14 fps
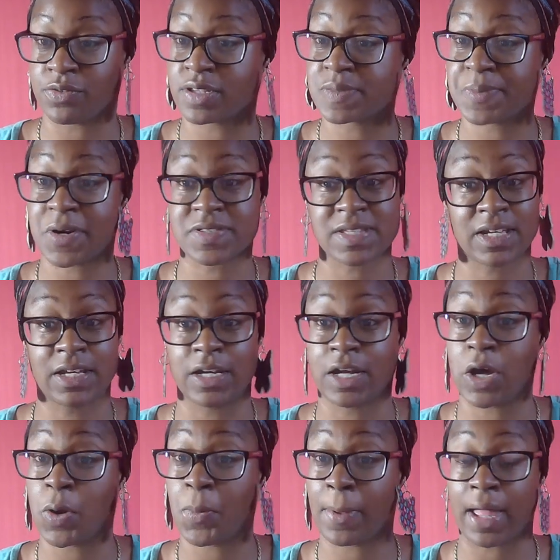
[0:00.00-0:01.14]
This person can
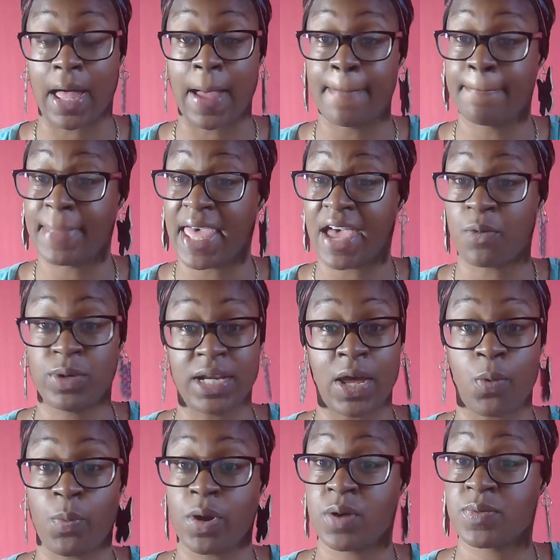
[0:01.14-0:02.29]
come back with
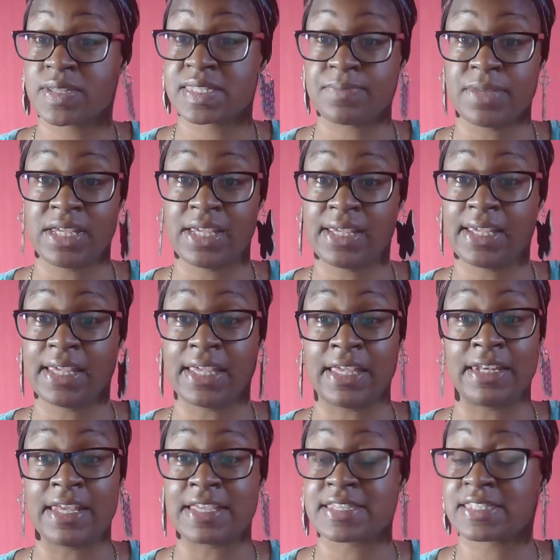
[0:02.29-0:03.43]
that "woe is me"
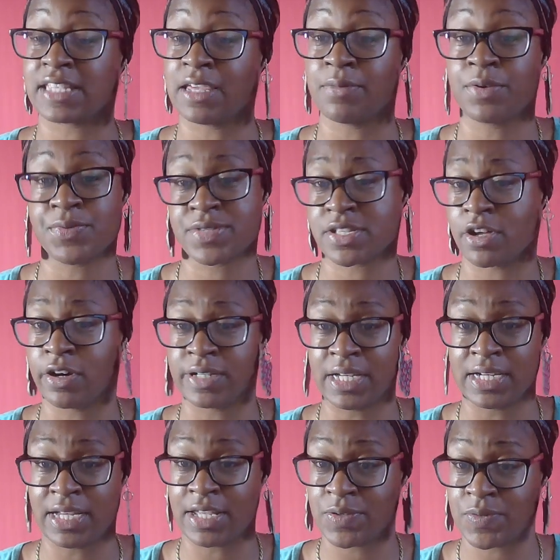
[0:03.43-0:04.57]
and that same old song
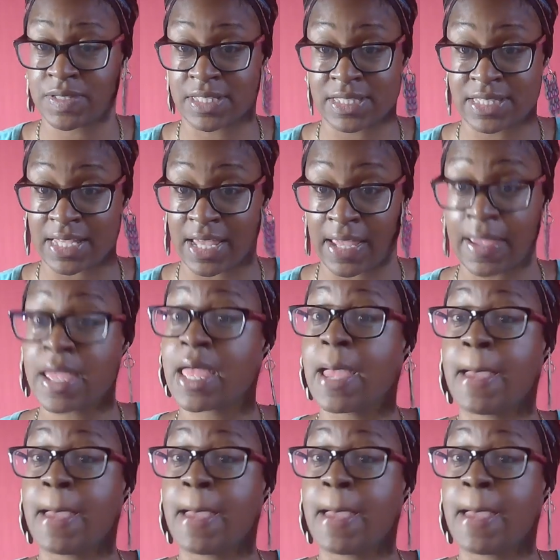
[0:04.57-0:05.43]
that they used to sing.